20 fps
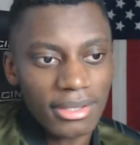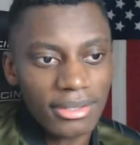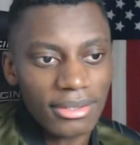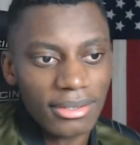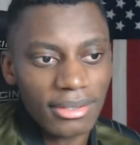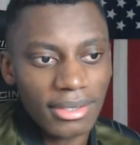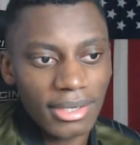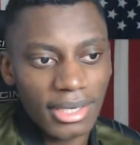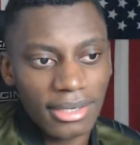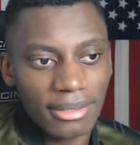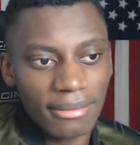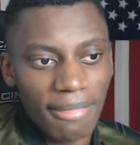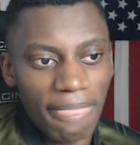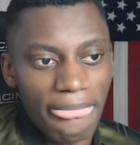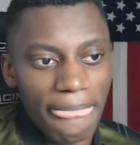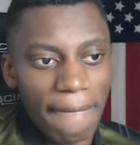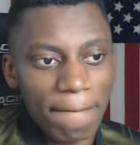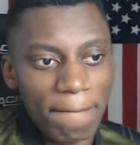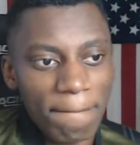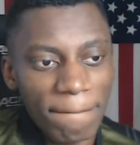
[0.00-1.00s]
Um,
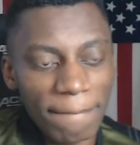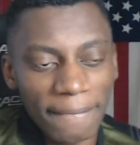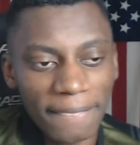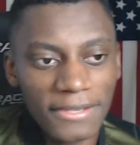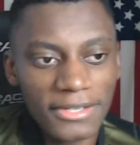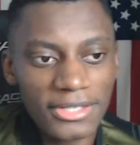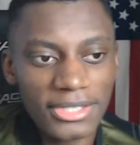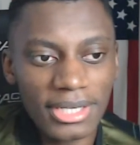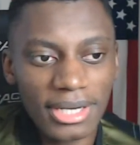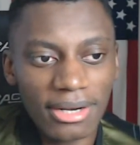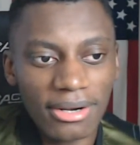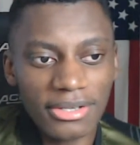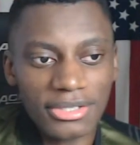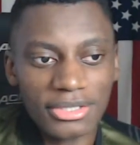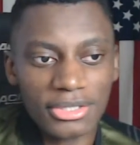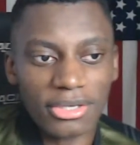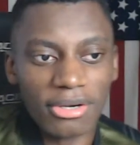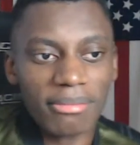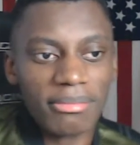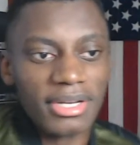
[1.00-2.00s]
you should learn
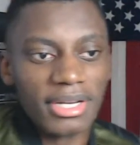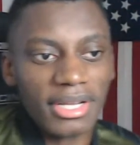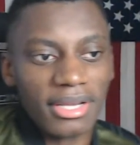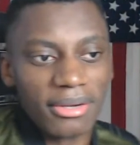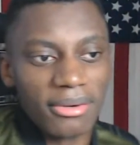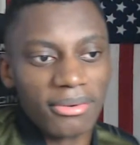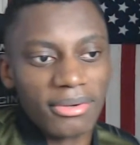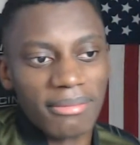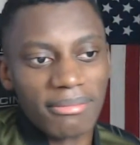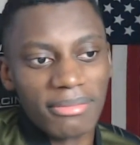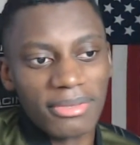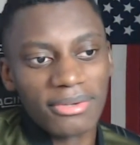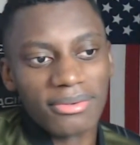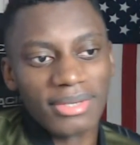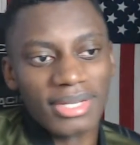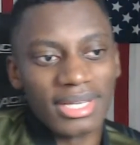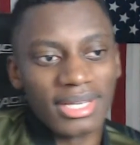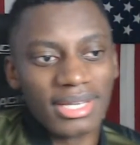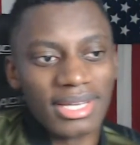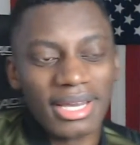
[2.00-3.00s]
German and go to
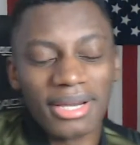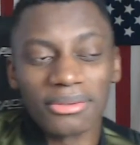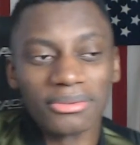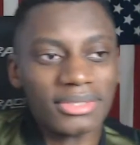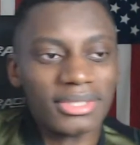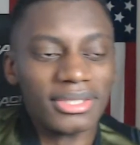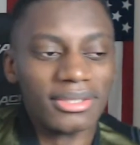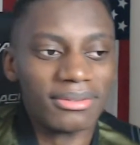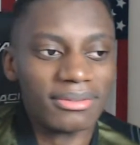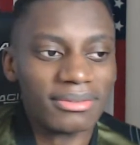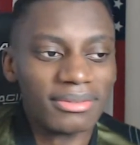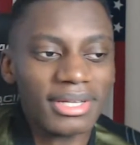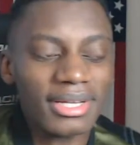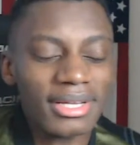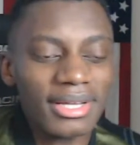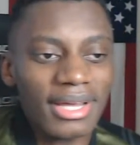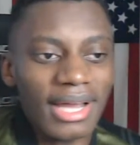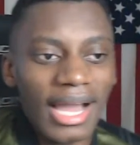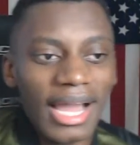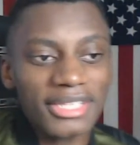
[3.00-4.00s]
Munich. Hell no.
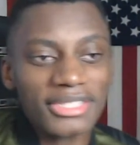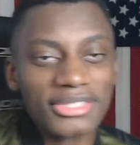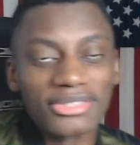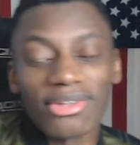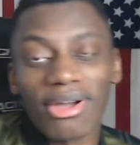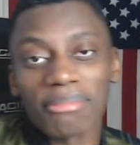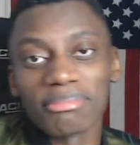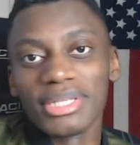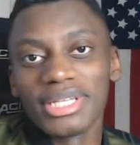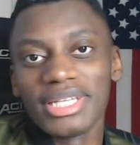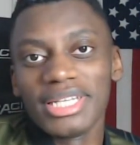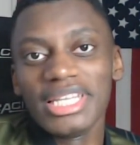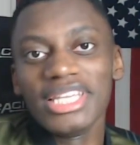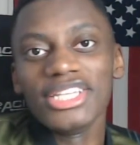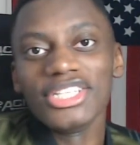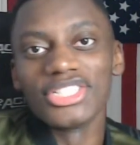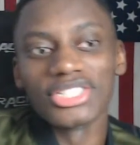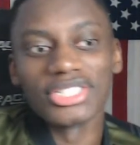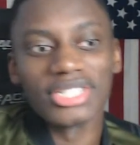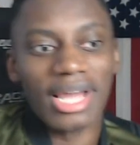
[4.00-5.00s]
I stopped at
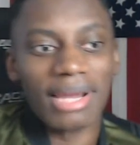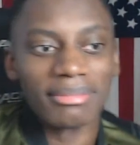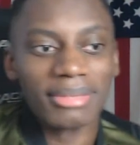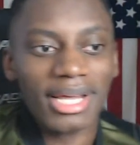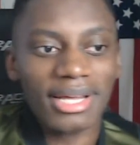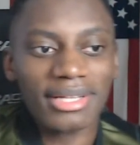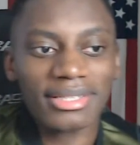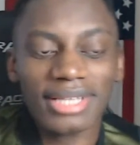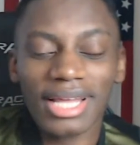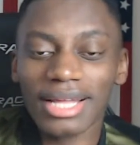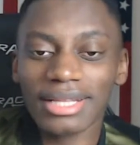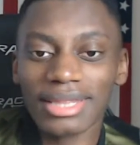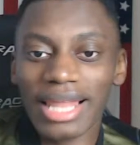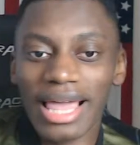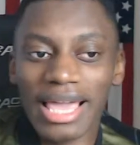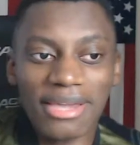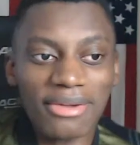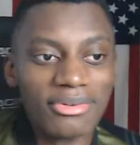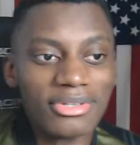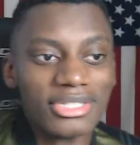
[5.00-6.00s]
ish. I'm not. That
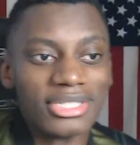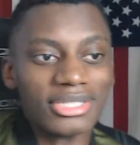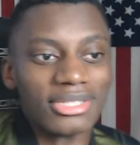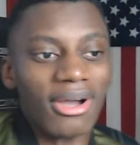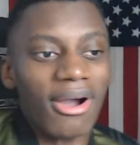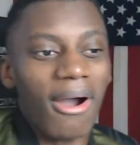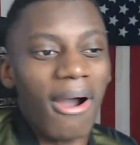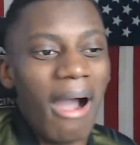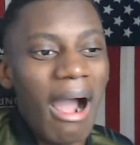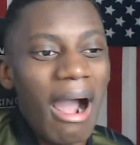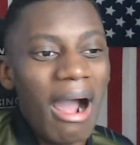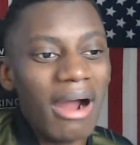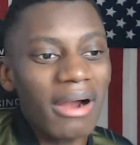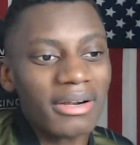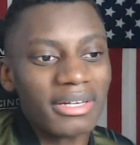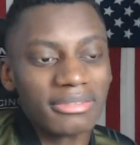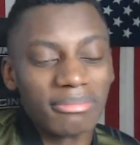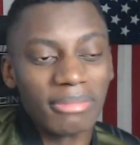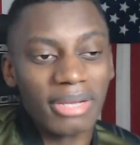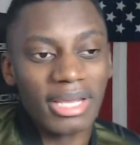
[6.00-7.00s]
language is
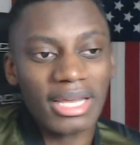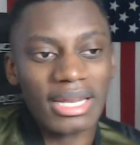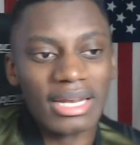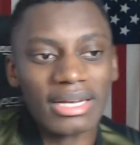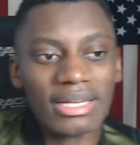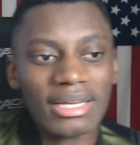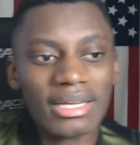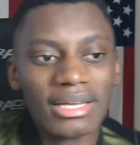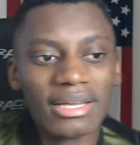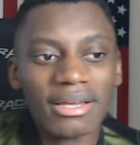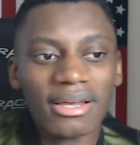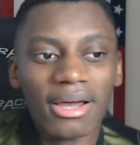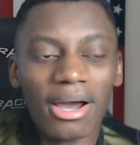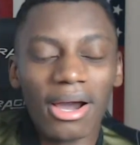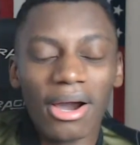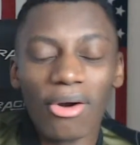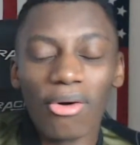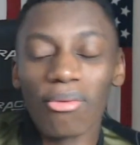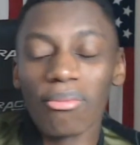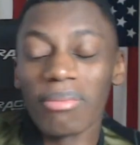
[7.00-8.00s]
hard, man.
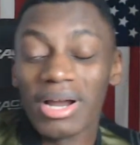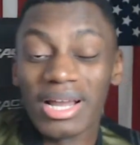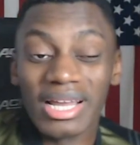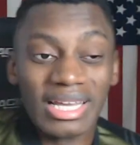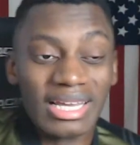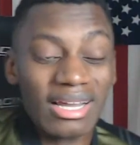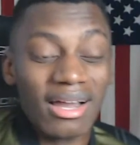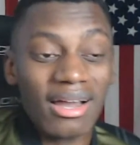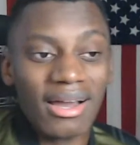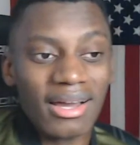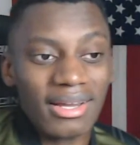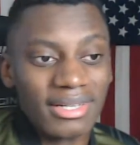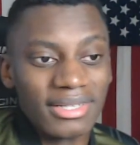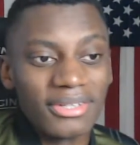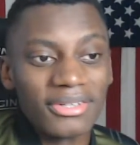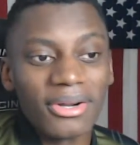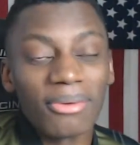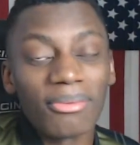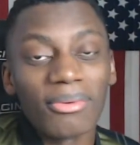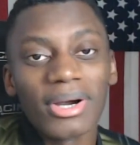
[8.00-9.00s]
Oh my god. You
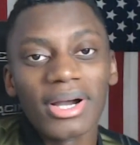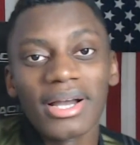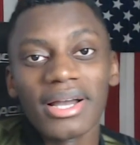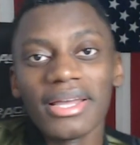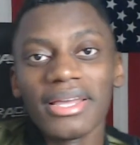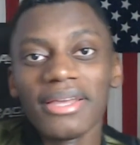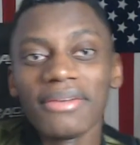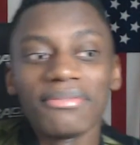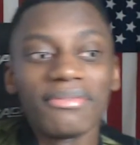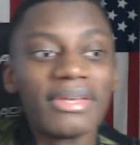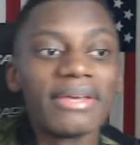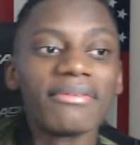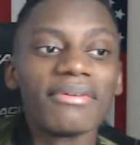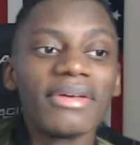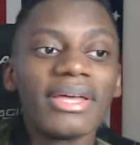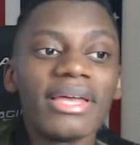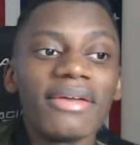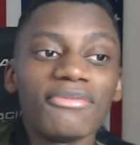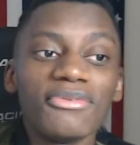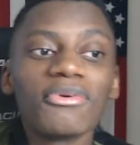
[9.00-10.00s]
know what?
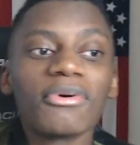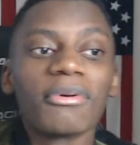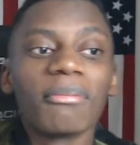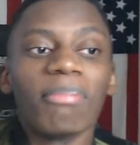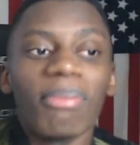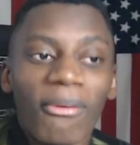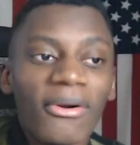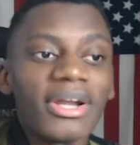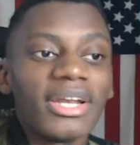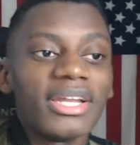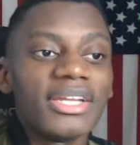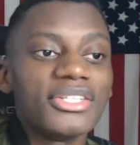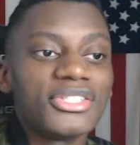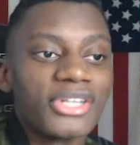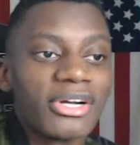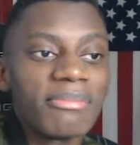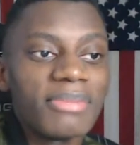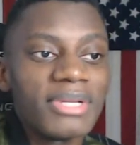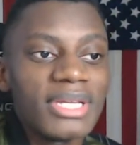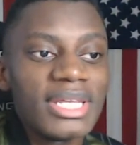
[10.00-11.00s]
If you were born in
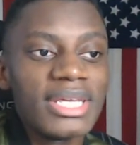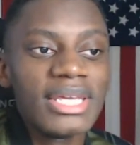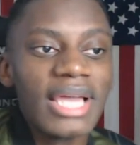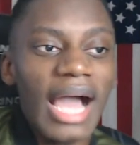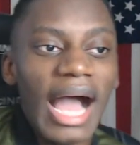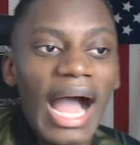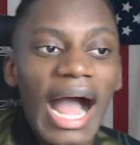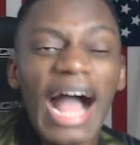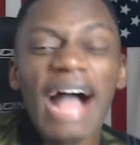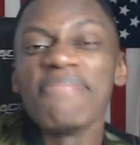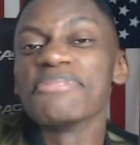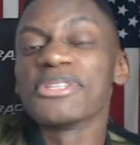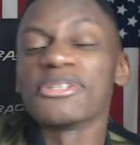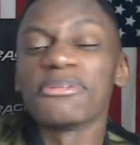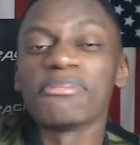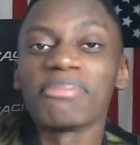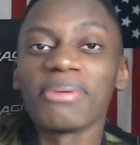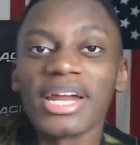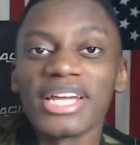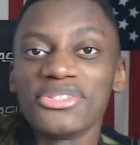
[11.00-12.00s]
Germany, I'm
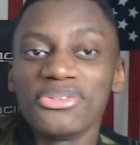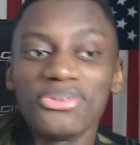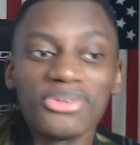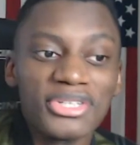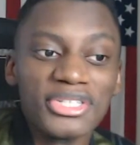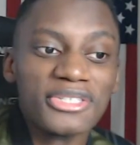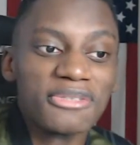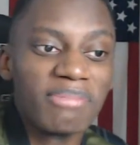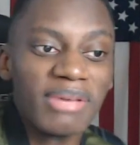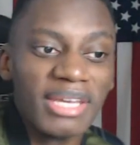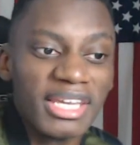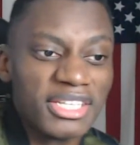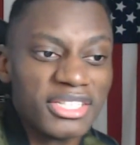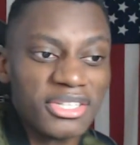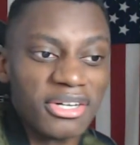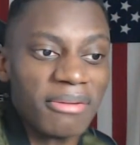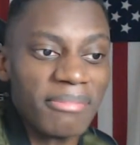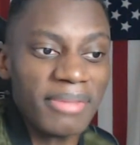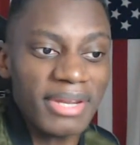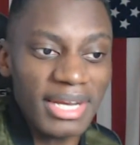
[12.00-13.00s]
surprised you could speak
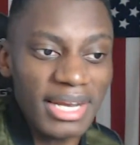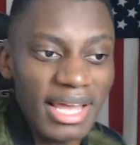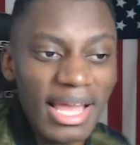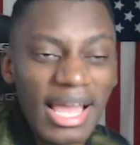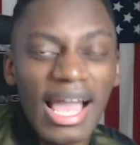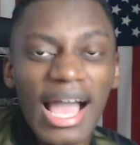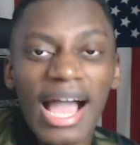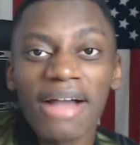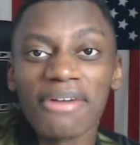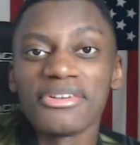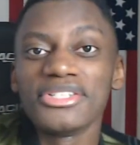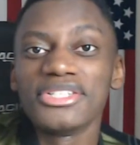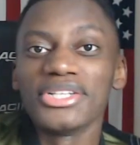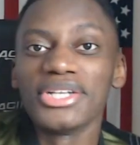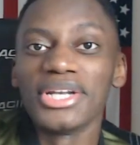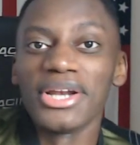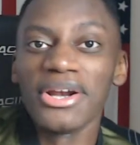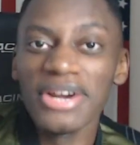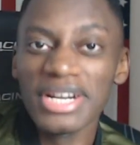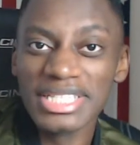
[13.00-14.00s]
German. How could you
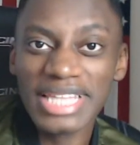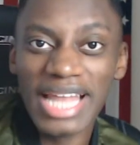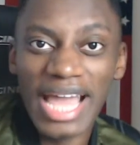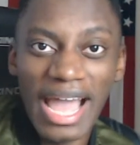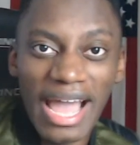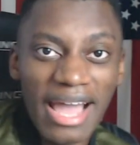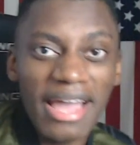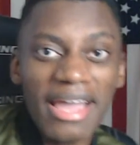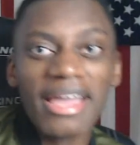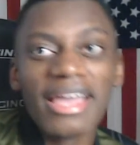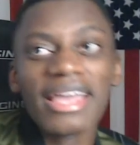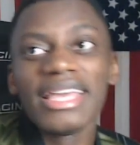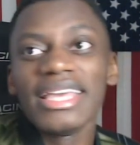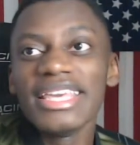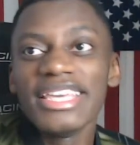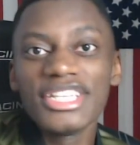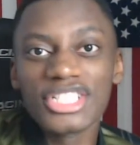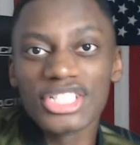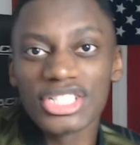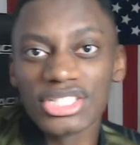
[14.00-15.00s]
learn that?
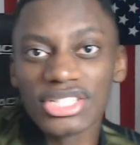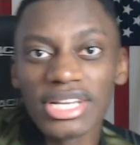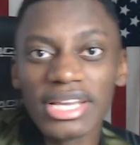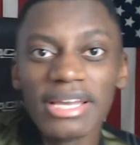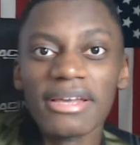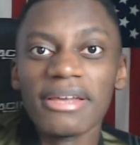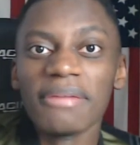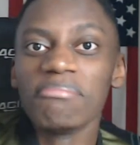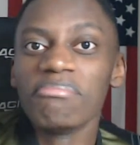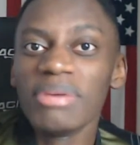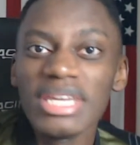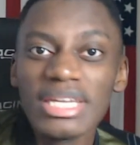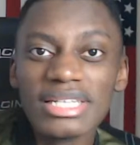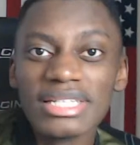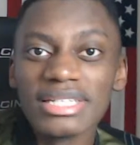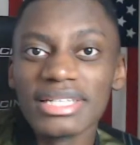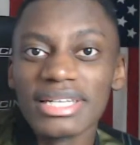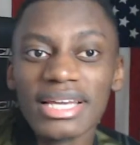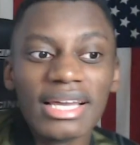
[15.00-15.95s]
Ich bin